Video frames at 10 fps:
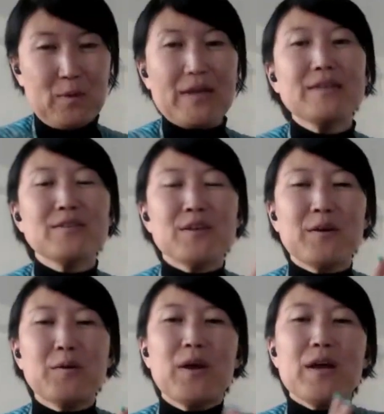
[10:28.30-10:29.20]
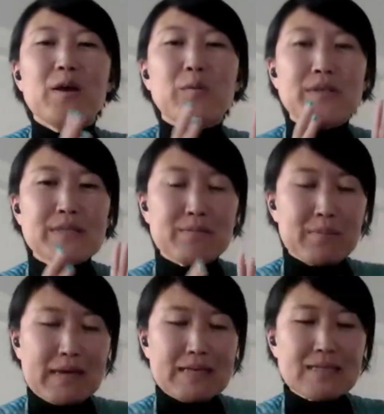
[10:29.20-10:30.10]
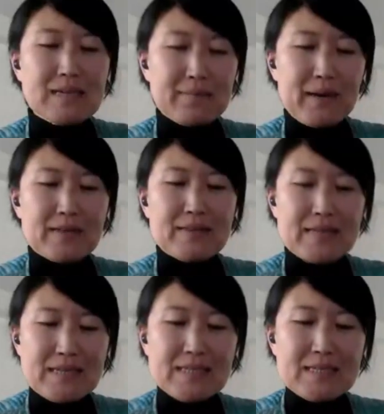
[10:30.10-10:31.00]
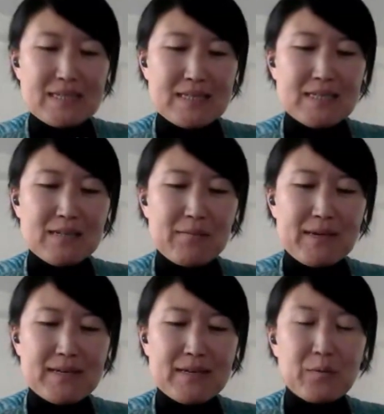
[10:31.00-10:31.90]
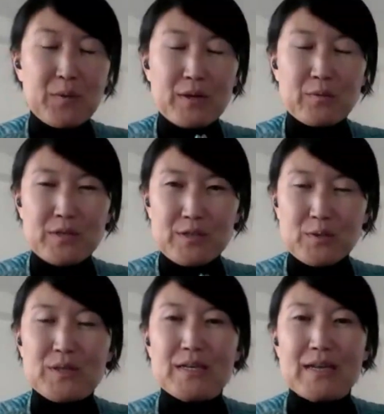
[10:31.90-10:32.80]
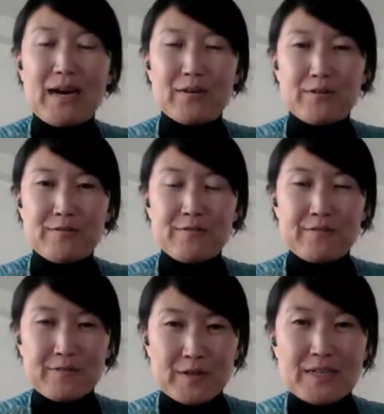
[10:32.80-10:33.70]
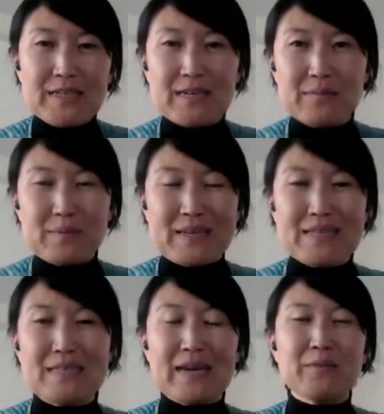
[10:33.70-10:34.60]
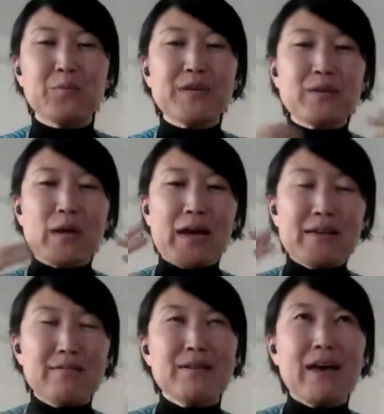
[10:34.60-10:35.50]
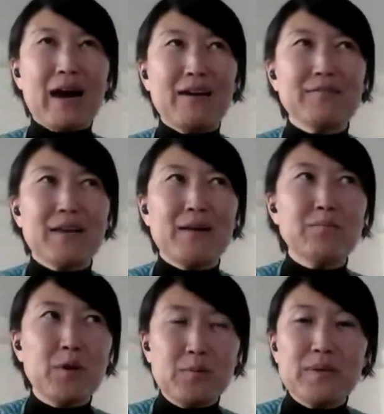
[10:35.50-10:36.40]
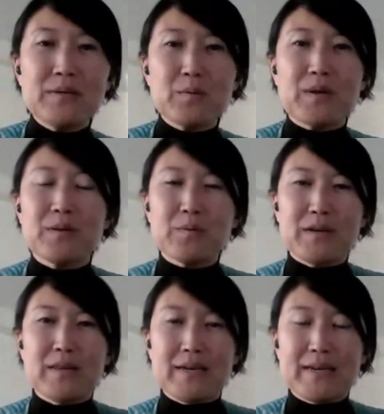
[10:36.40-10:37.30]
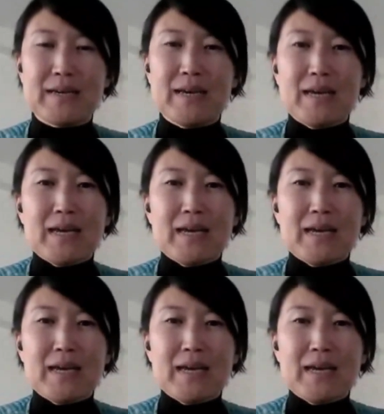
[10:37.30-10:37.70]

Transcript: Right? So, what's amazing about this decision making where we're doing it out of freedom is that we even have that moment where we're like,